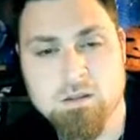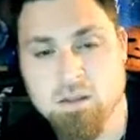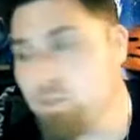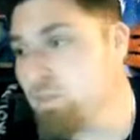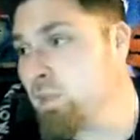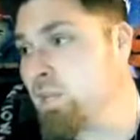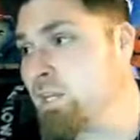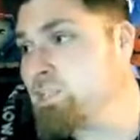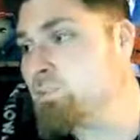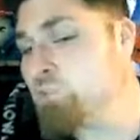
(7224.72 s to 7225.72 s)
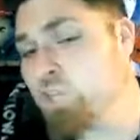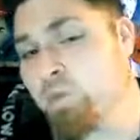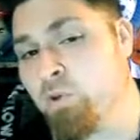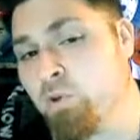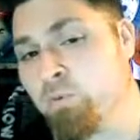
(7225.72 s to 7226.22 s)
I think he needs some
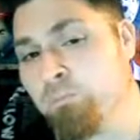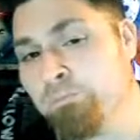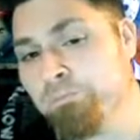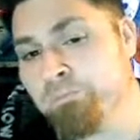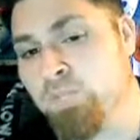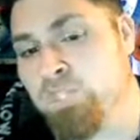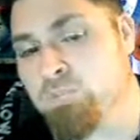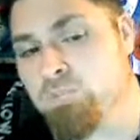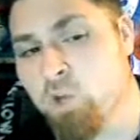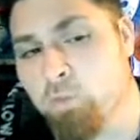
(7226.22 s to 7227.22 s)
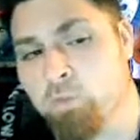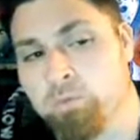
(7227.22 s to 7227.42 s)
shampoo and some soap.